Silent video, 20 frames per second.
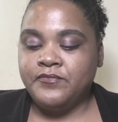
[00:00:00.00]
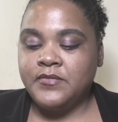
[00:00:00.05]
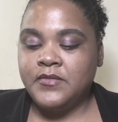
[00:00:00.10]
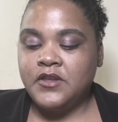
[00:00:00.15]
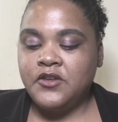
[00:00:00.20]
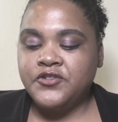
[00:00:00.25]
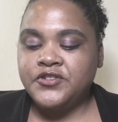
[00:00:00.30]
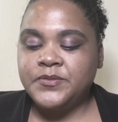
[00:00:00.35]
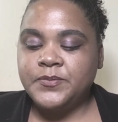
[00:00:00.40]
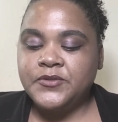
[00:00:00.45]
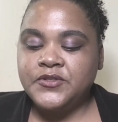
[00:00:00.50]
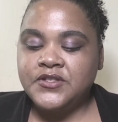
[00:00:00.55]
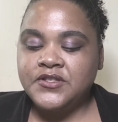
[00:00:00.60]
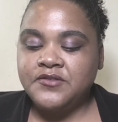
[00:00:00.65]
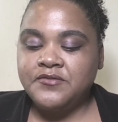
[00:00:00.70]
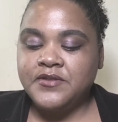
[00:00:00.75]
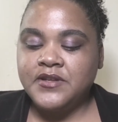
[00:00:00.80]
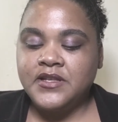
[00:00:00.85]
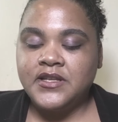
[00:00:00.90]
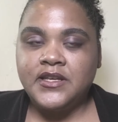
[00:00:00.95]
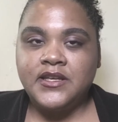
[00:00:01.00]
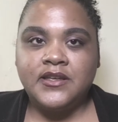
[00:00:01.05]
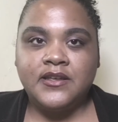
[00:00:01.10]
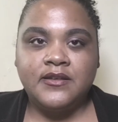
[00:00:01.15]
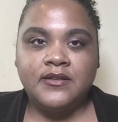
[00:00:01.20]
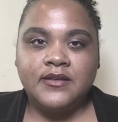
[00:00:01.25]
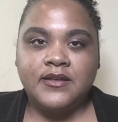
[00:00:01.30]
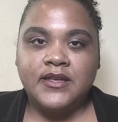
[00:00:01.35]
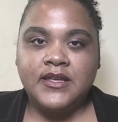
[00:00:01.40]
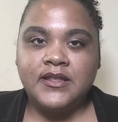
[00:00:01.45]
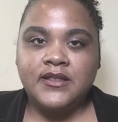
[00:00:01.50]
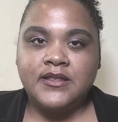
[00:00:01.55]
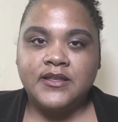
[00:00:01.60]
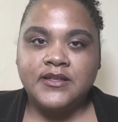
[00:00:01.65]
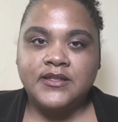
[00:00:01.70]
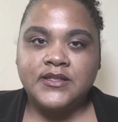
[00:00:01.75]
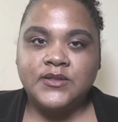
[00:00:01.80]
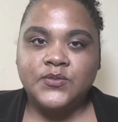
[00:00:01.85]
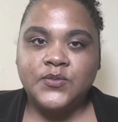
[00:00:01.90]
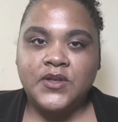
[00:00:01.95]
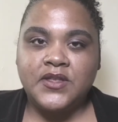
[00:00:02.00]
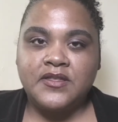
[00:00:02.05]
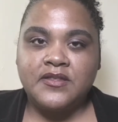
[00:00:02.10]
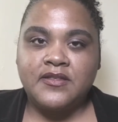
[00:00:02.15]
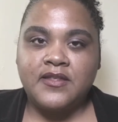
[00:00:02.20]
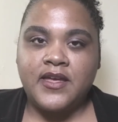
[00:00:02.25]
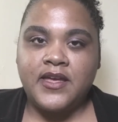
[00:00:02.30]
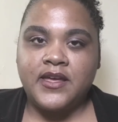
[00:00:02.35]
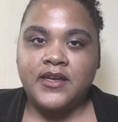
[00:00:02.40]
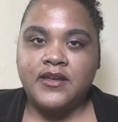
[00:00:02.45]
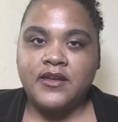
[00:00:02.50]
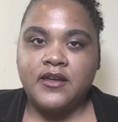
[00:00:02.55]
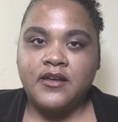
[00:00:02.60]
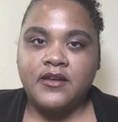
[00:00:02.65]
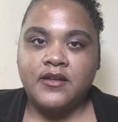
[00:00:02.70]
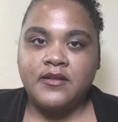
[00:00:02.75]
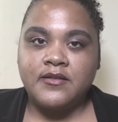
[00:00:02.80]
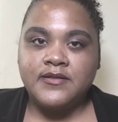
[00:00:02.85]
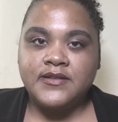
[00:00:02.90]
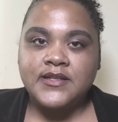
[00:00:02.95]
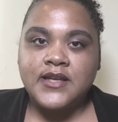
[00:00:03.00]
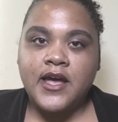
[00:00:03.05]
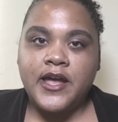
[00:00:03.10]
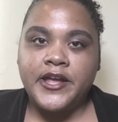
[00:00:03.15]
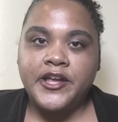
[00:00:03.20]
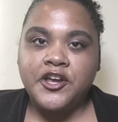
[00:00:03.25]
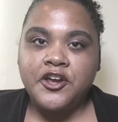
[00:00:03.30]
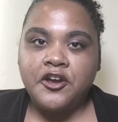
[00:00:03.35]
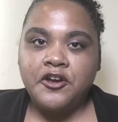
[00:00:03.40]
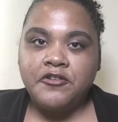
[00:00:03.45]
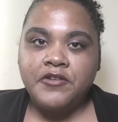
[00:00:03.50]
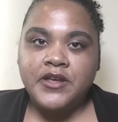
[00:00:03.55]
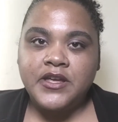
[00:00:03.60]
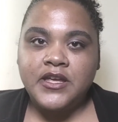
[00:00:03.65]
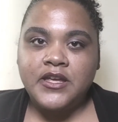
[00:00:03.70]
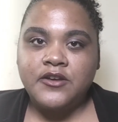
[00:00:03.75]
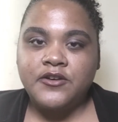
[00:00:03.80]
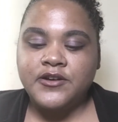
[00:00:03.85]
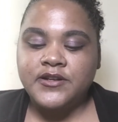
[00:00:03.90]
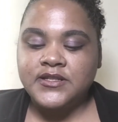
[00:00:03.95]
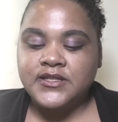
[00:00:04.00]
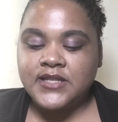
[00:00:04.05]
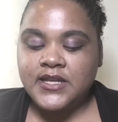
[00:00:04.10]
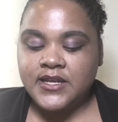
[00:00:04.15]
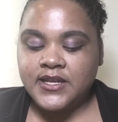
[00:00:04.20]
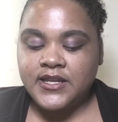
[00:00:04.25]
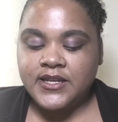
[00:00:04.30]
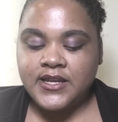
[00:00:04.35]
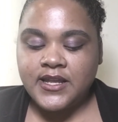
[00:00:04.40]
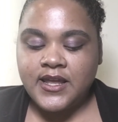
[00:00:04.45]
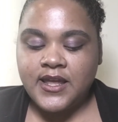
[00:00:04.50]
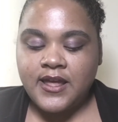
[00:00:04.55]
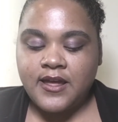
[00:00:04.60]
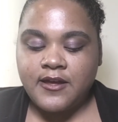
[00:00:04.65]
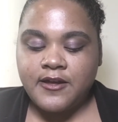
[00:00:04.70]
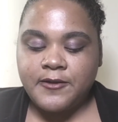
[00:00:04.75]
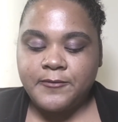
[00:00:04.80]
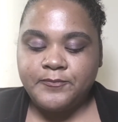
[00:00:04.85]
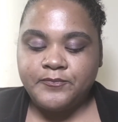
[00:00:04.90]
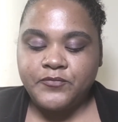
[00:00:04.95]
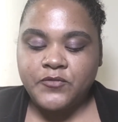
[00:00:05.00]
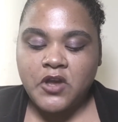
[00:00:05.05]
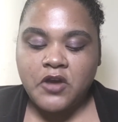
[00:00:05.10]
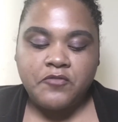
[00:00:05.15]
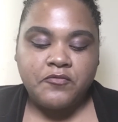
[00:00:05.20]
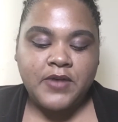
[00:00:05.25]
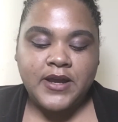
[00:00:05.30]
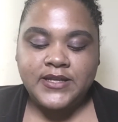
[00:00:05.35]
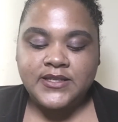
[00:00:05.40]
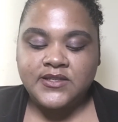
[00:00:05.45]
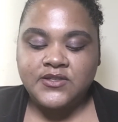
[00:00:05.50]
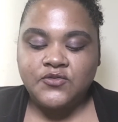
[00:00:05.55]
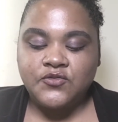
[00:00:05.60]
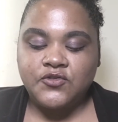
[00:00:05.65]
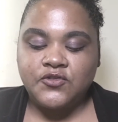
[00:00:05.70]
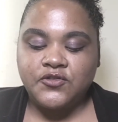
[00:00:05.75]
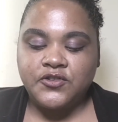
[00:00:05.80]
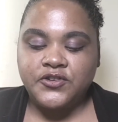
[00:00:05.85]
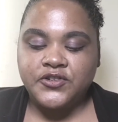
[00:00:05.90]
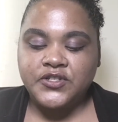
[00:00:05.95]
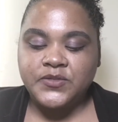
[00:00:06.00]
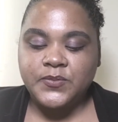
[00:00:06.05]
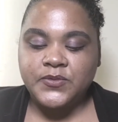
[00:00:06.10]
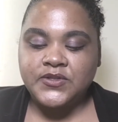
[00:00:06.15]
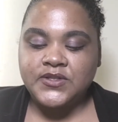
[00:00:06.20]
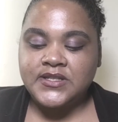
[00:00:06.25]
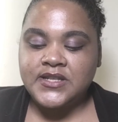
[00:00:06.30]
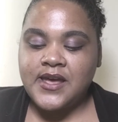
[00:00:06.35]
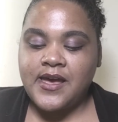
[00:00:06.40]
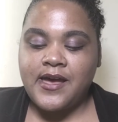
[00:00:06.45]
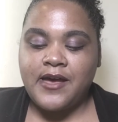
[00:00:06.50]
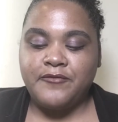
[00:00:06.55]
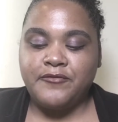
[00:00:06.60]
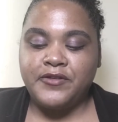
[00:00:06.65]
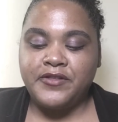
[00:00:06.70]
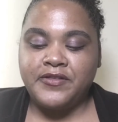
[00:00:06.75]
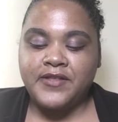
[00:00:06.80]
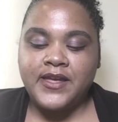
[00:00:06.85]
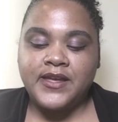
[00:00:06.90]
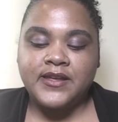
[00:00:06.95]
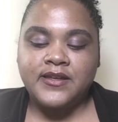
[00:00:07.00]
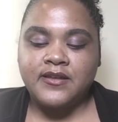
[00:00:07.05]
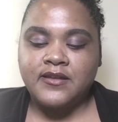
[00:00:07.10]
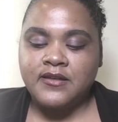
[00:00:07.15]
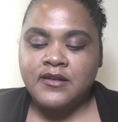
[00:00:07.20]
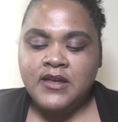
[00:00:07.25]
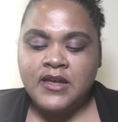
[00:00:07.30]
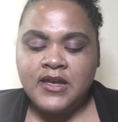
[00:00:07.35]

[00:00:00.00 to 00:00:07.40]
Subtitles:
You're supposed to really eat this with like a Thai curry, or it's like a rice noodle you're supposed to have with like a